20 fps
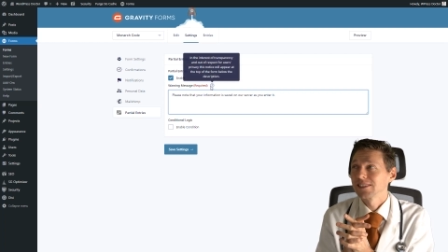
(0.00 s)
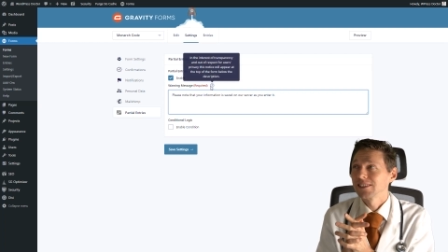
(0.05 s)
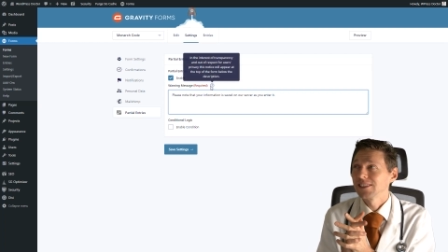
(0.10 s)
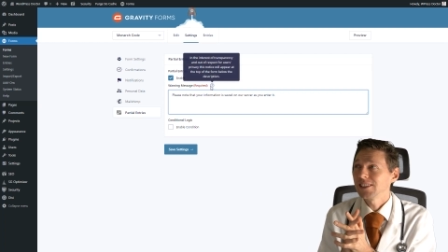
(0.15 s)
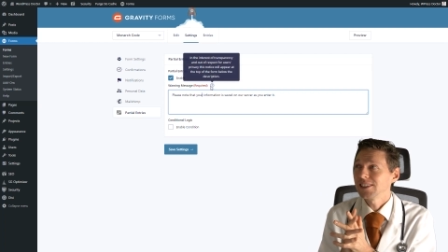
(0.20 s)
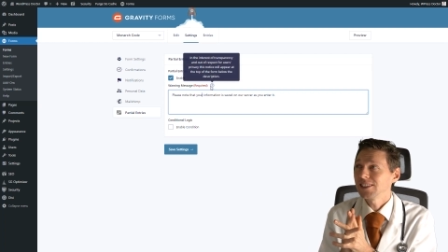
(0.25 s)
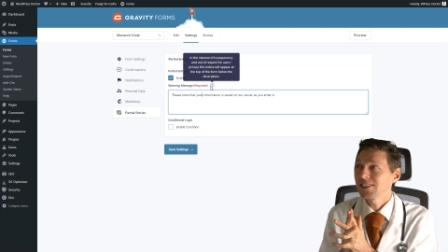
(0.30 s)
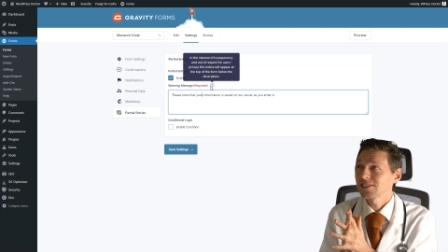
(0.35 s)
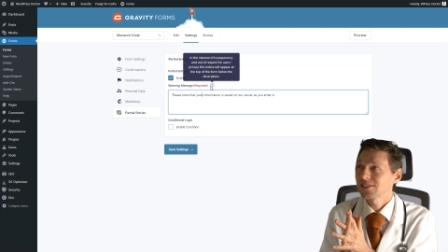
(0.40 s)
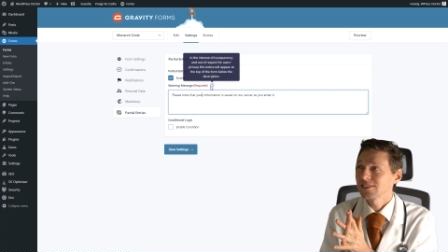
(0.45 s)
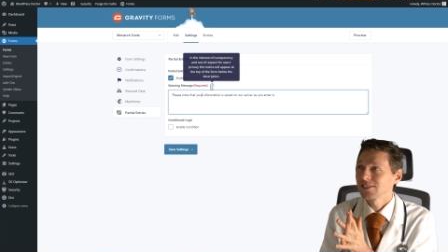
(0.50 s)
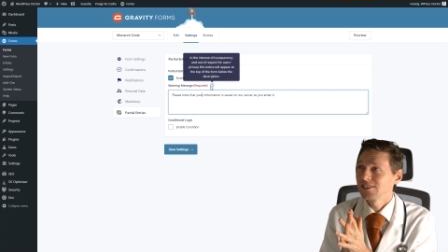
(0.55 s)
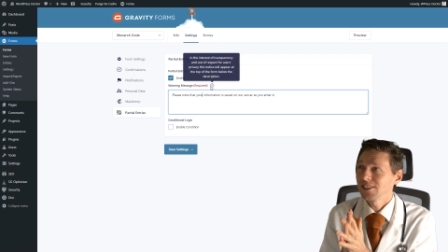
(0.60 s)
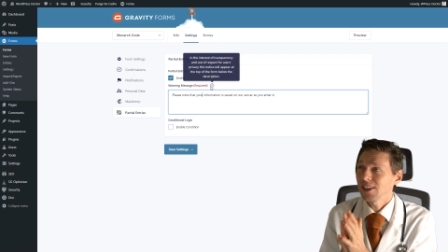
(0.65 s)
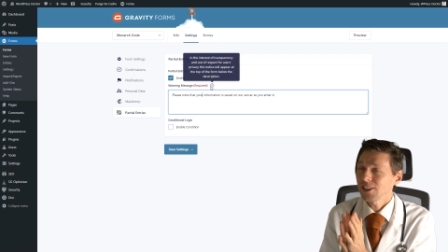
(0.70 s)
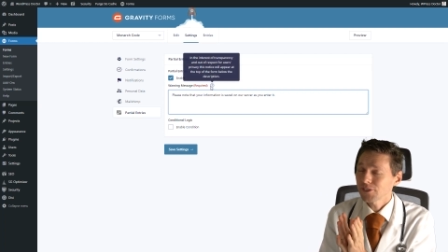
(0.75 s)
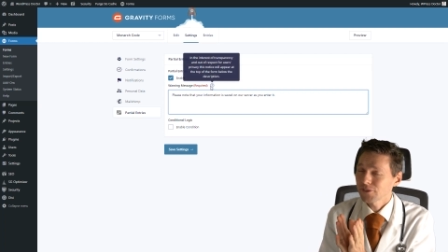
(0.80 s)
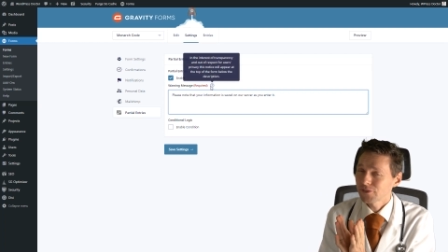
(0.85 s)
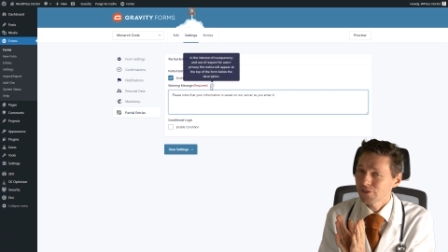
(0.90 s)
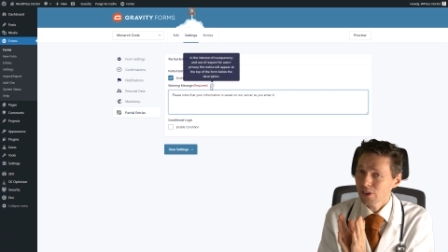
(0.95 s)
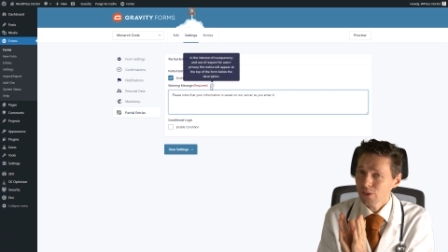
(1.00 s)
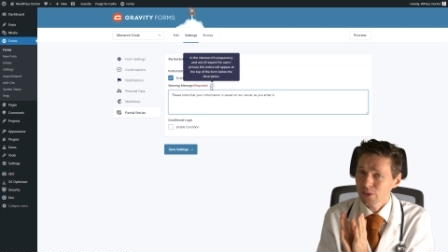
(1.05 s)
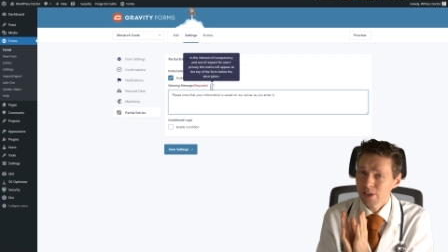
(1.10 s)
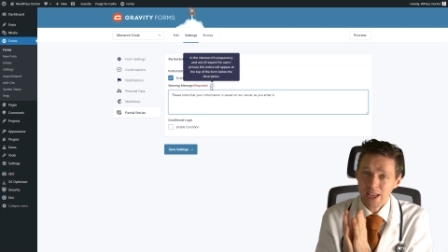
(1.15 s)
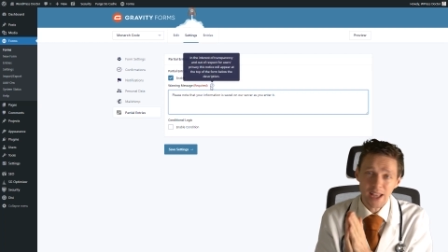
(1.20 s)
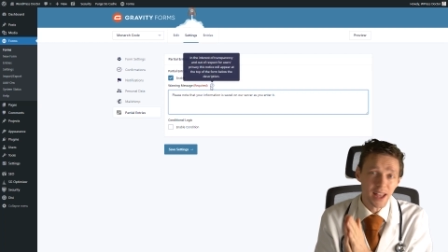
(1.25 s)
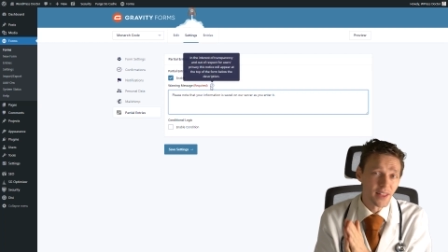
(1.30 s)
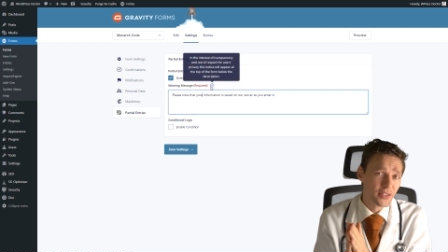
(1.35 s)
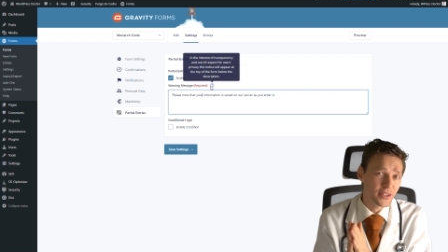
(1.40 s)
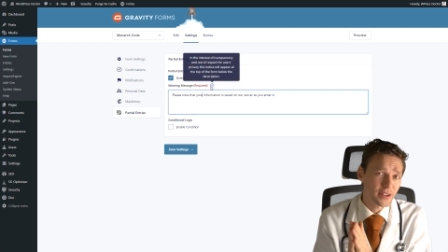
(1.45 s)
it is not
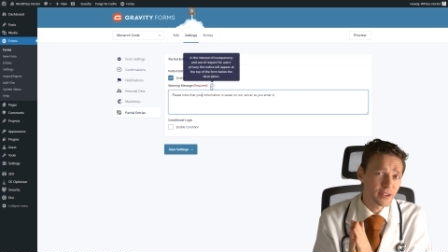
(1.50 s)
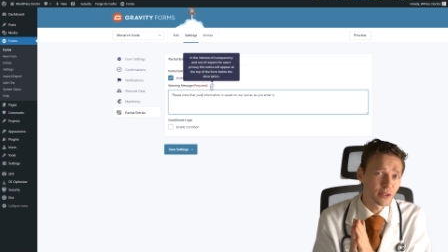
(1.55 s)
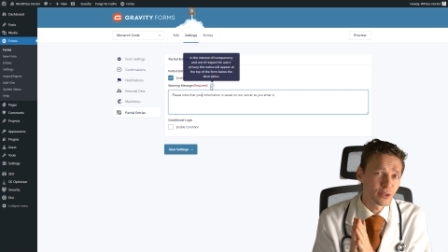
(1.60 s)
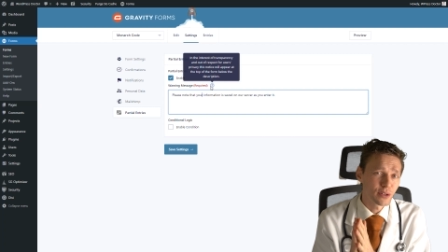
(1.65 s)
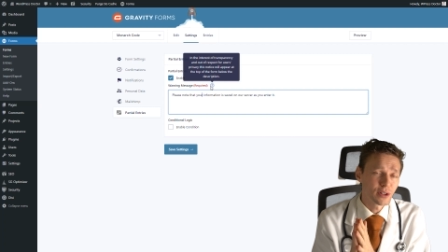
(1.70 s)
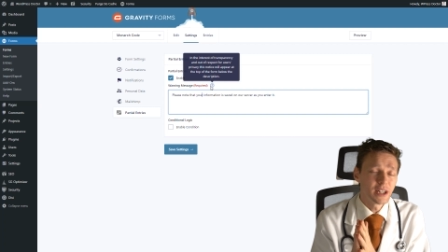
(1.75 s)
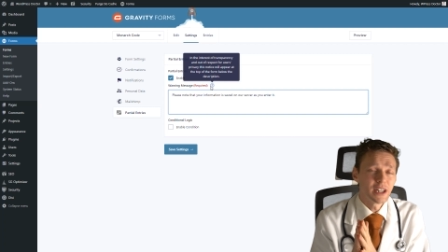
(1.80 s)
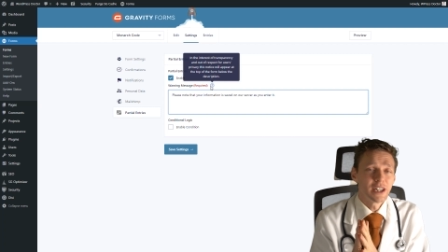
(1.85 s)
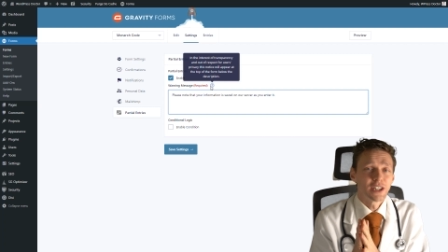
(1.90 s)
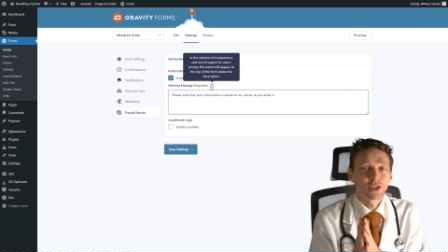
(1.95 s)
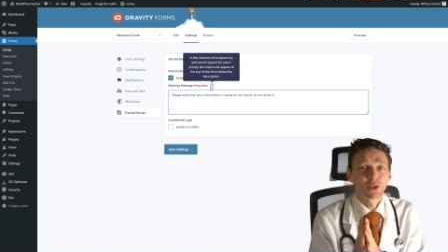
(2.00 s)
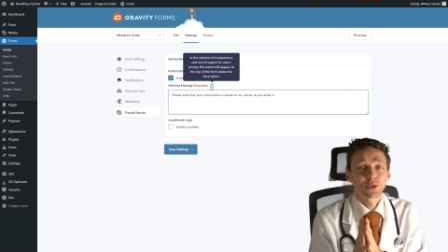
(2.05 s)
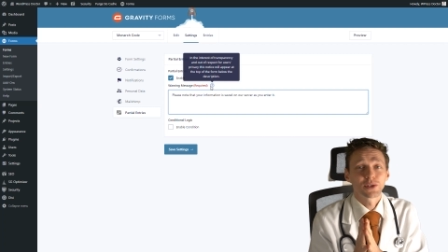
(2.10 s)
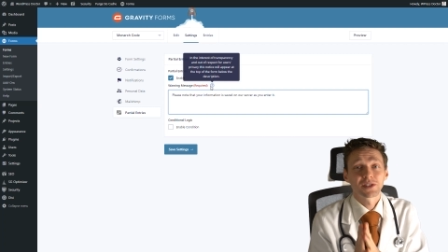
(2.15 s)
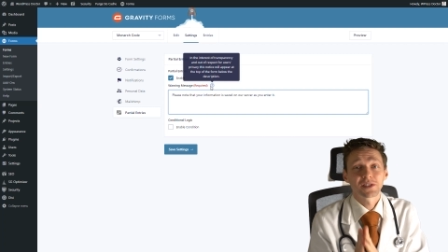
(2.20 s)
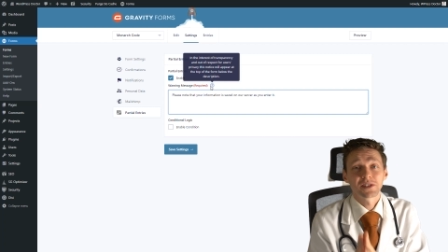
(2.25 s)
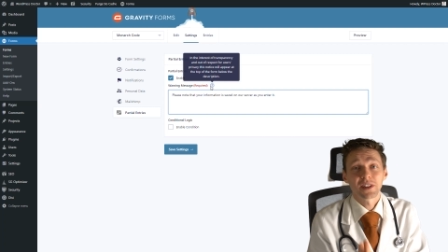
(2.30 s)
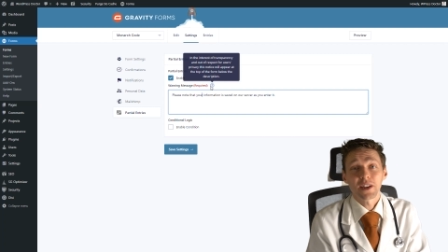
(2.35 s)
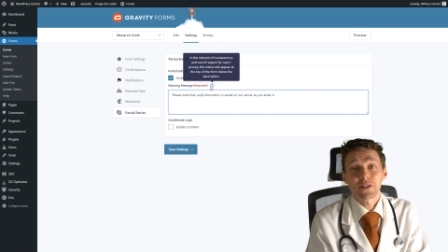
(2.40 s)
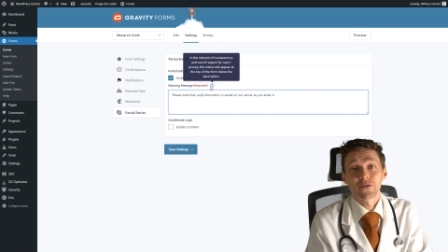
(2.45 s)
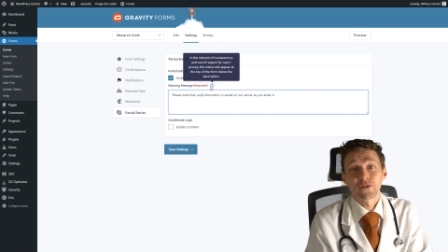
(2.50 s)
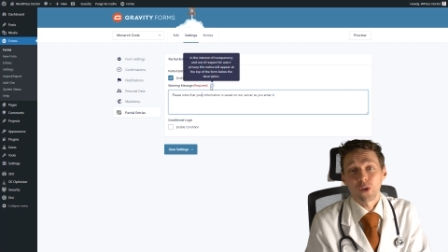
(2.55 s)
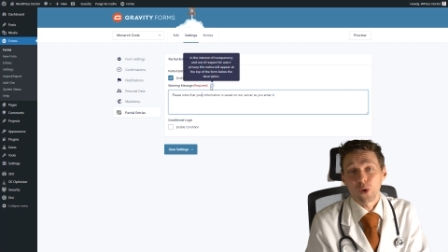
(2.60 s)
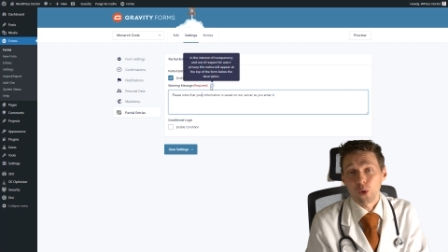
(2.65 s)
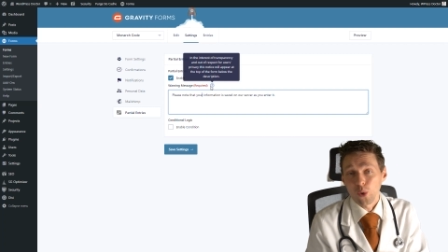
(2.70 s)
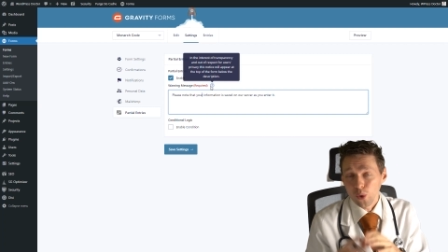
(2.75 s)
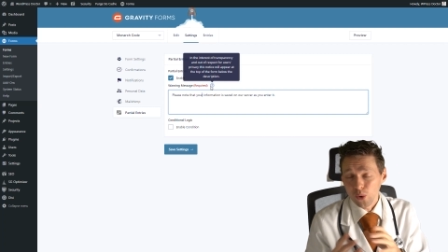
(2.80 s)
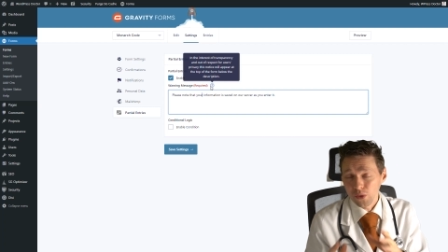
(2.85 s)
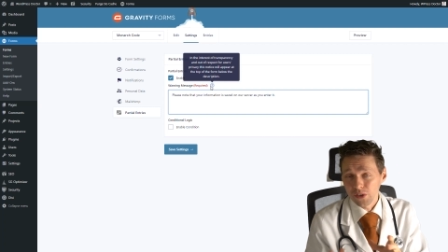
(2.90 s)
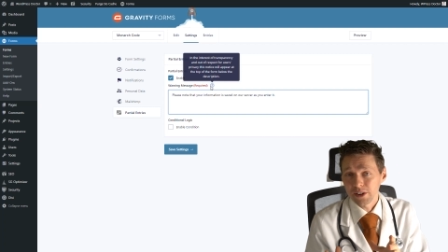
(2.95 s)
very ethical to save
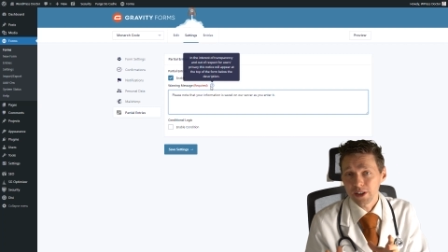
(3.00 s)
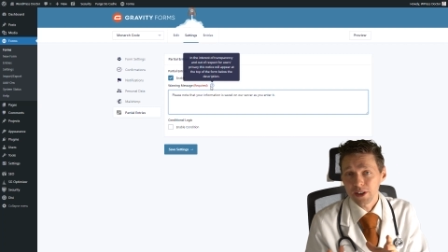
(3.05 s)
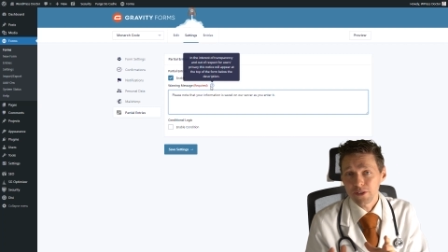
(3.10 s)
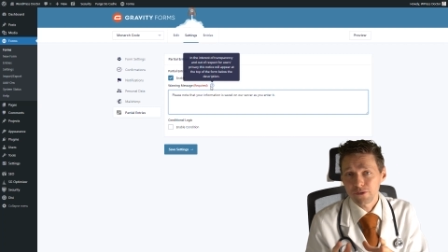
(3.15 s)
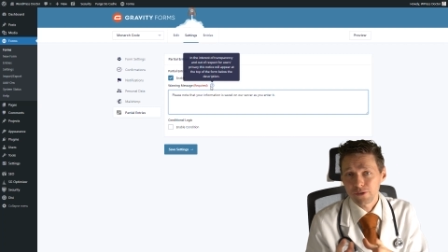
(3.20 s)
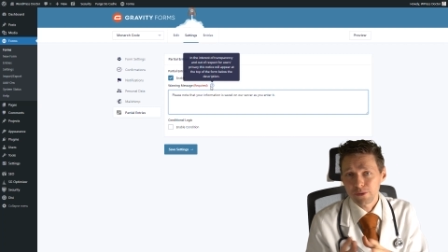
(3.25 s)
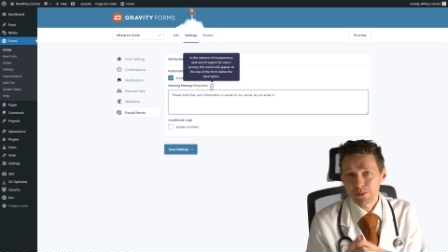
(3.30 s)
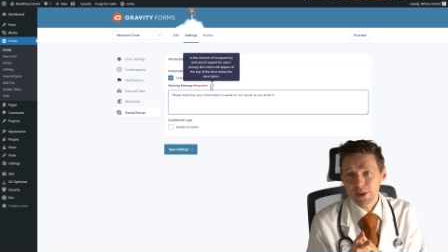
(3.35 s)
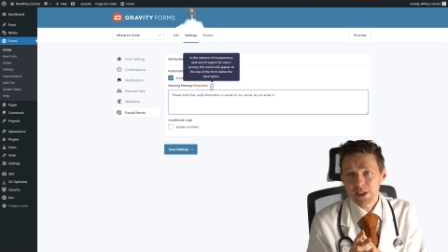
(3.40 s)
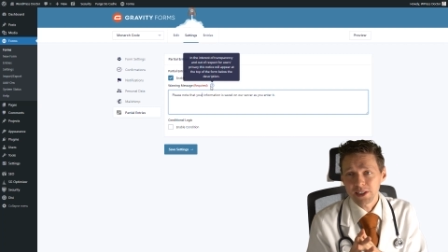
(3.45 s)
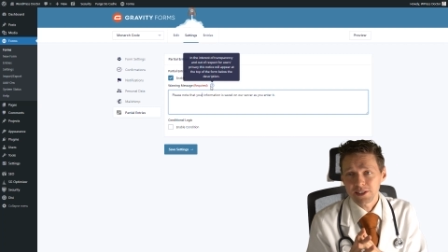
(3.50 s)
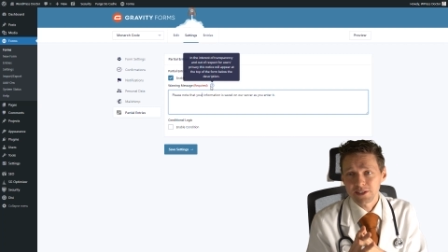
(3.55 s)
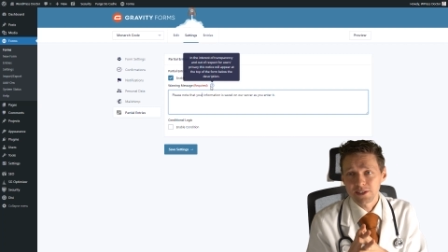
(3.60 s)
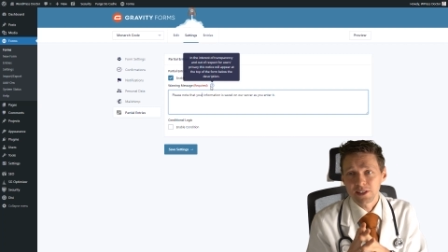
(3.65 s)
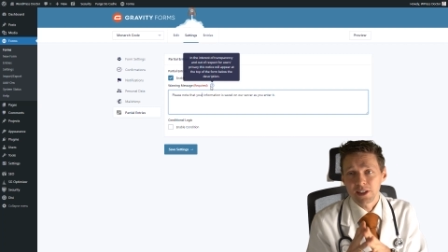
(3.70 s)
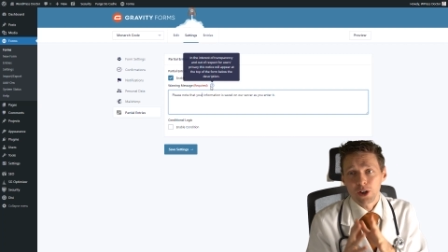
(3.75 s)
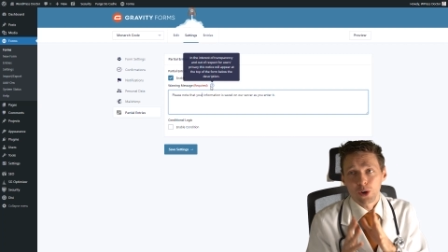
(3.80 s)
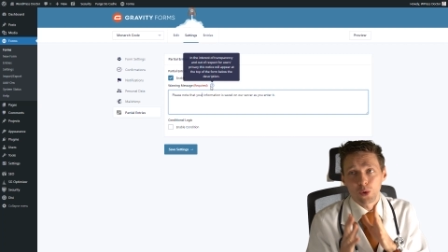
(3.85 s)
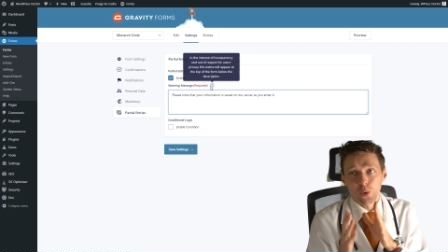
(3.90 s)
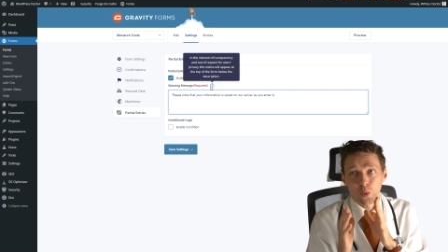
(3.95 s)
all their information